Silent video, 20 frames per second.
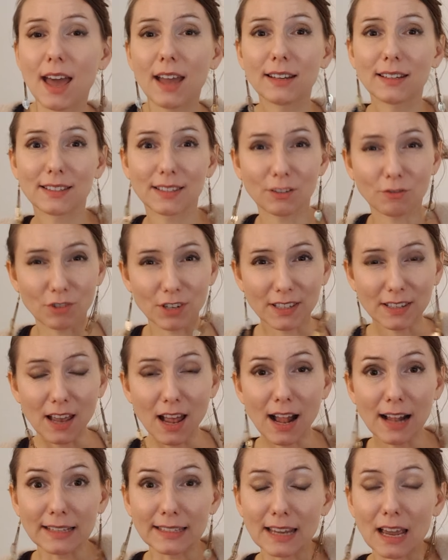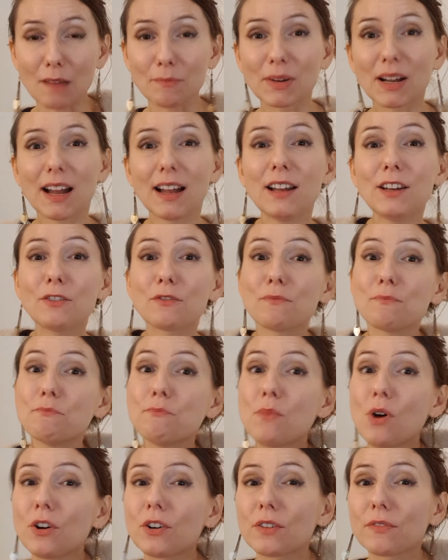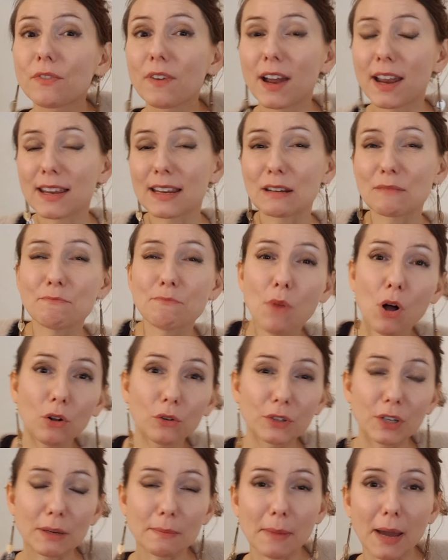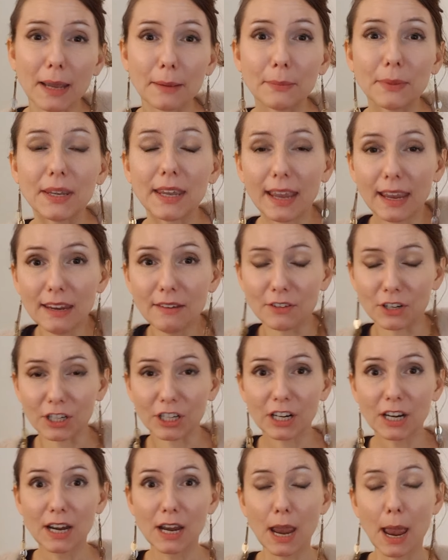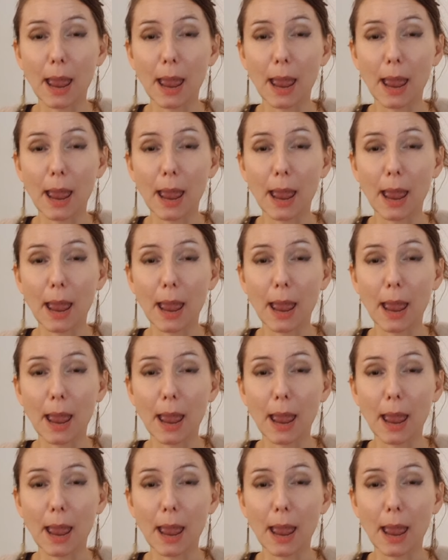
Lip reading: and as a result I'm kind of modifying and molding my behavior